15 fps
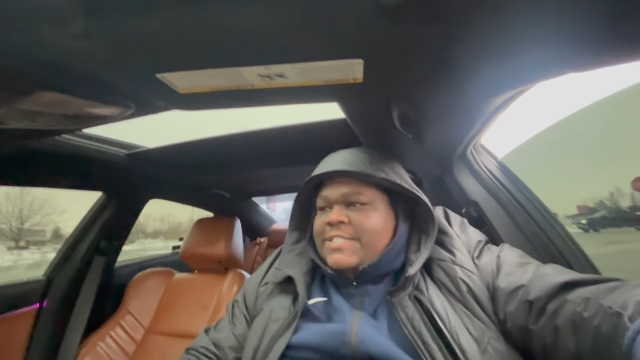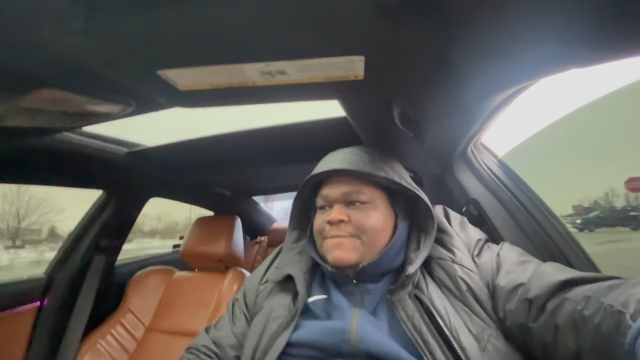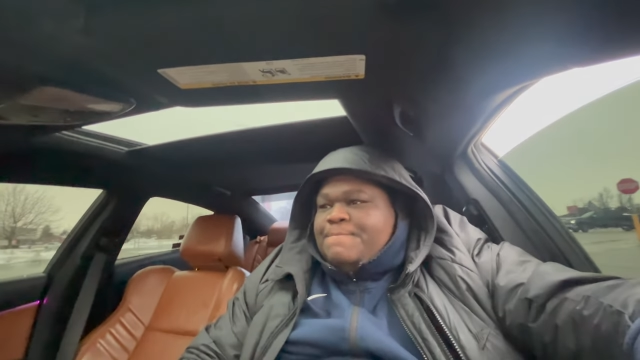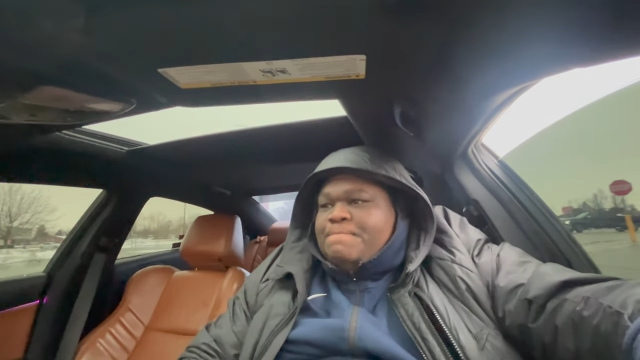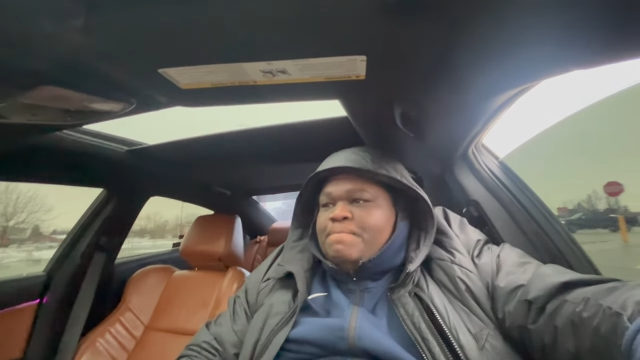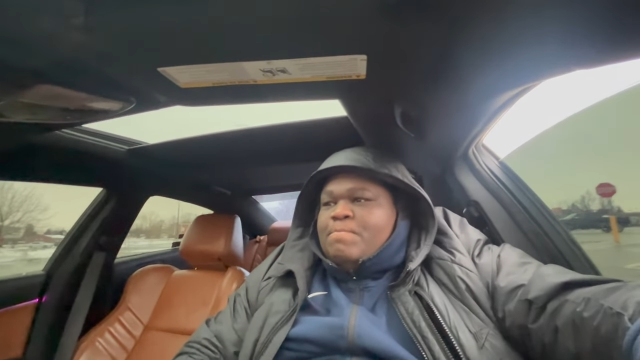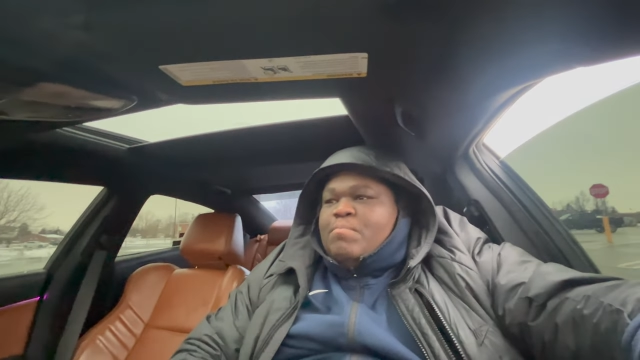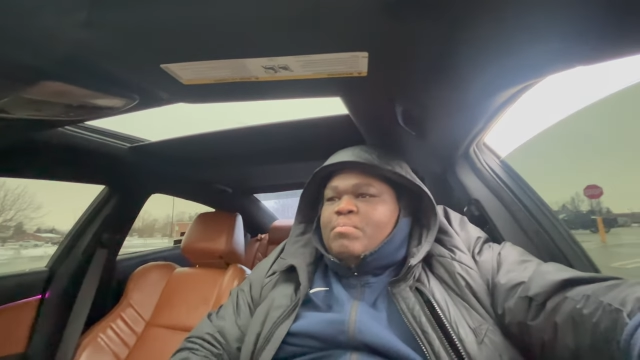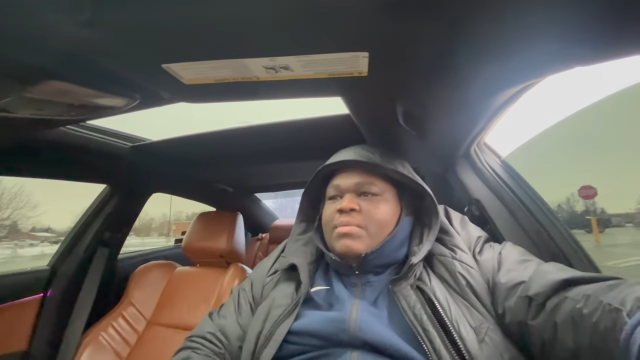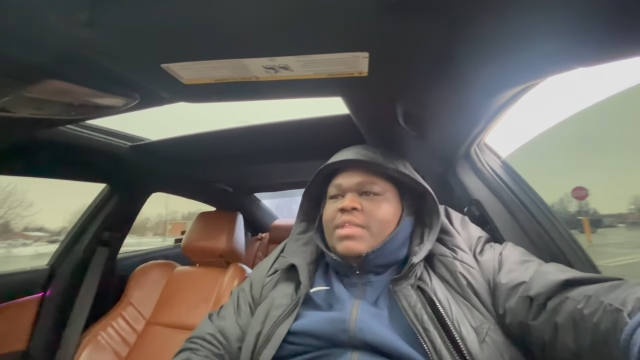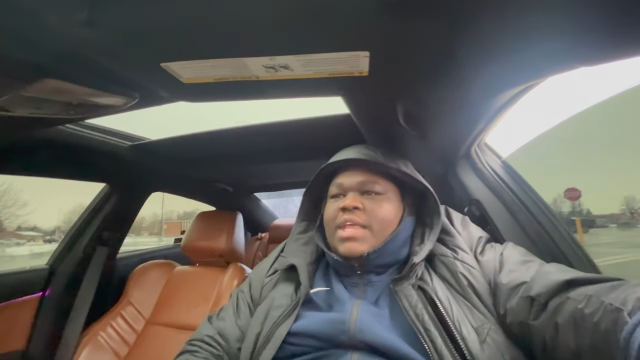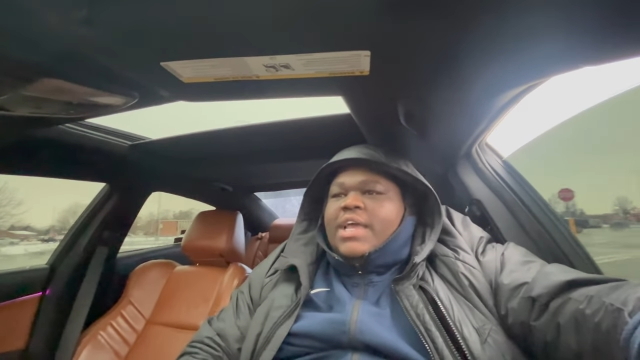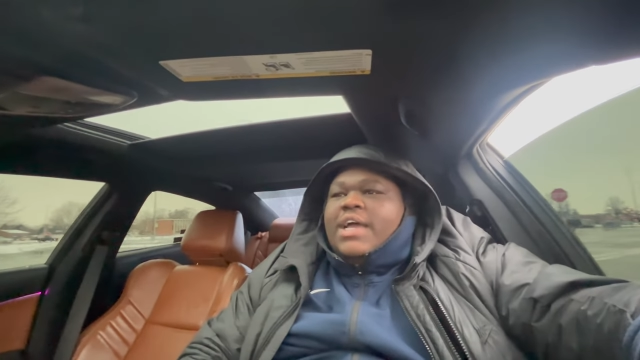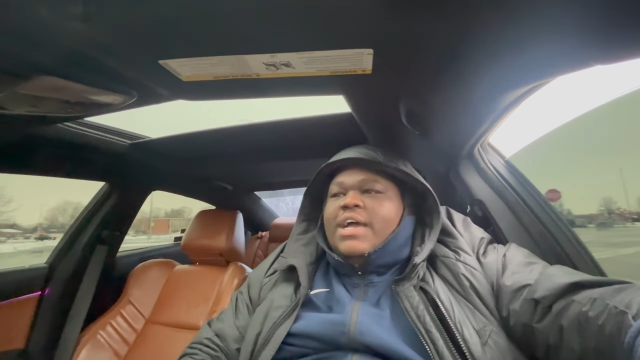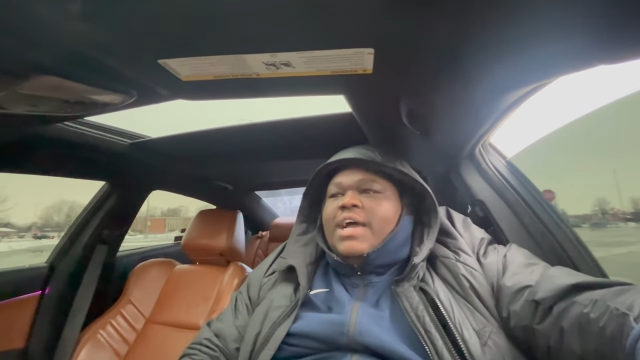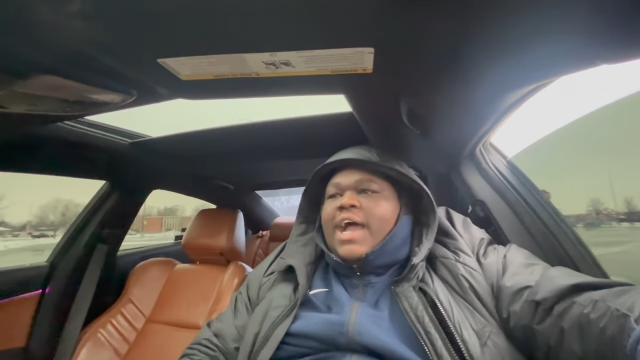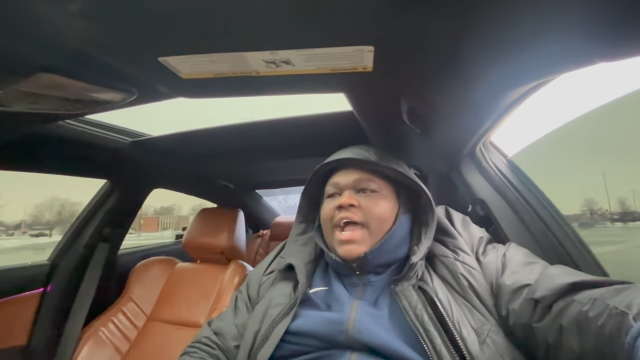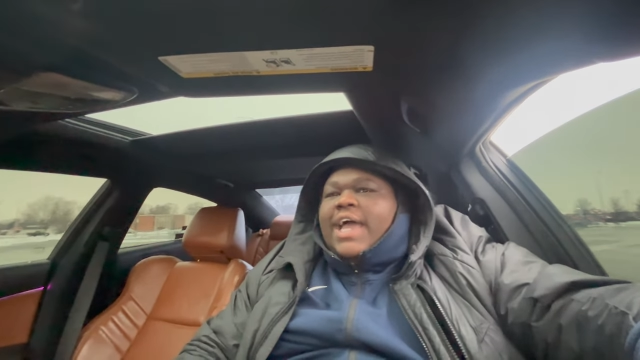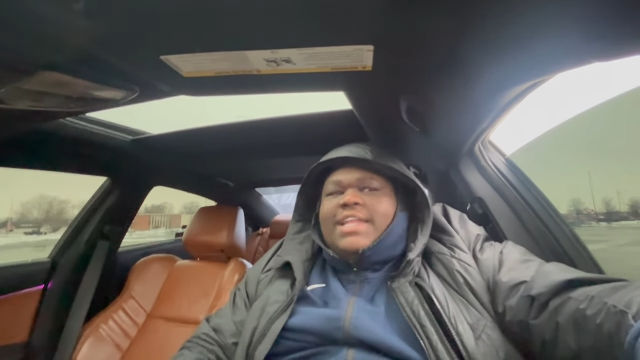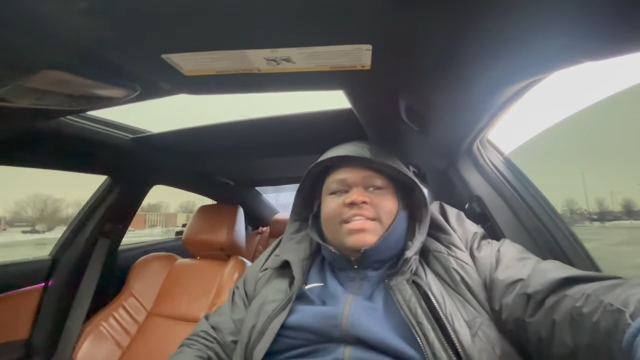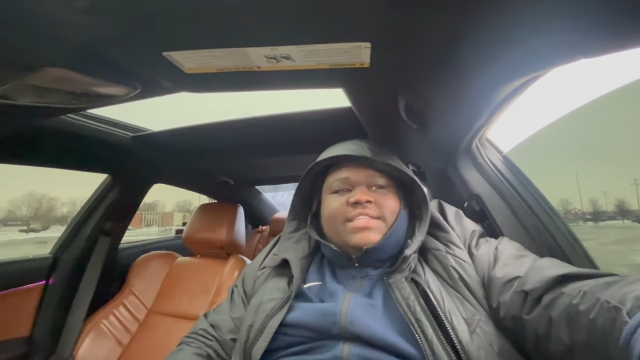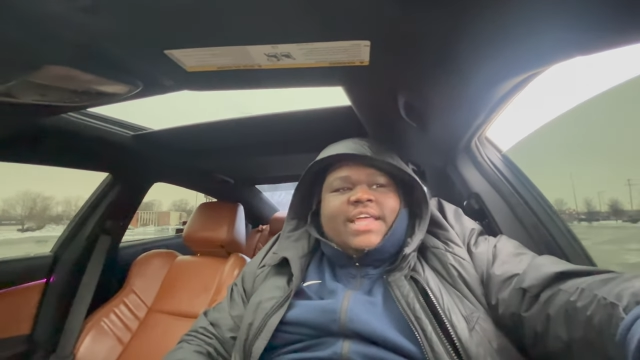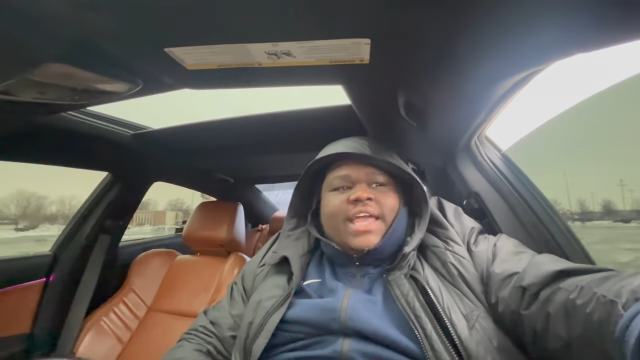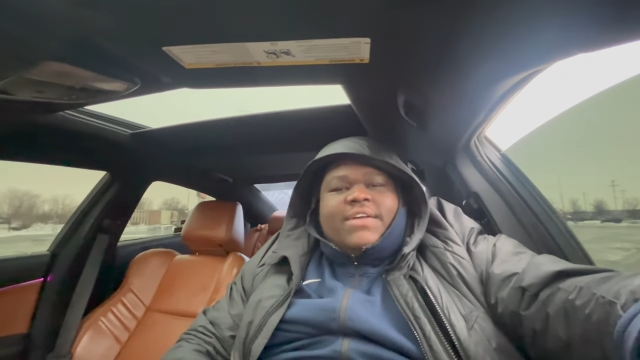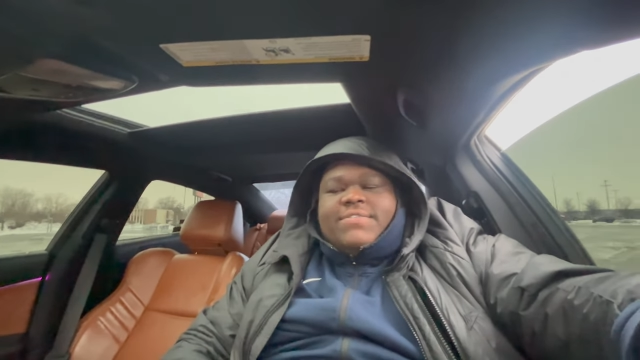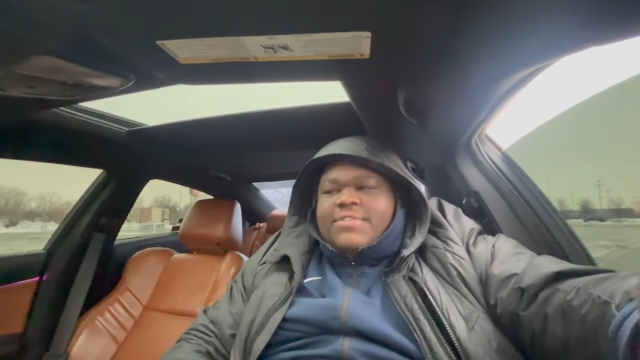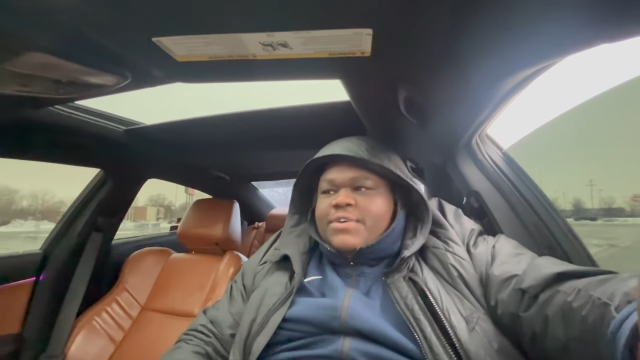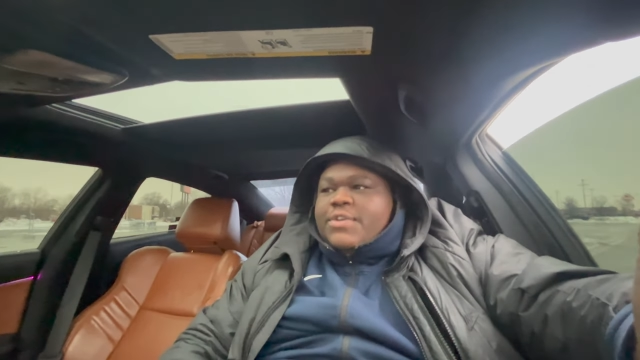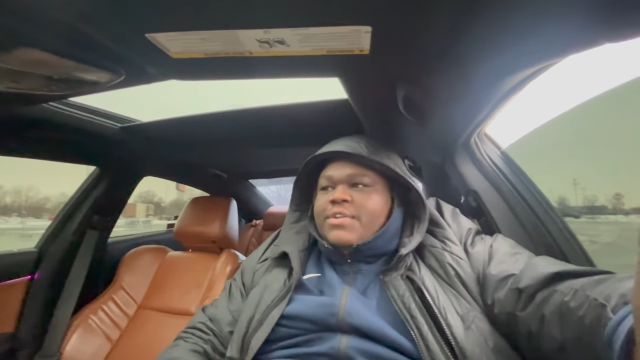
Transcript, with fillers: And uh, highly thankful,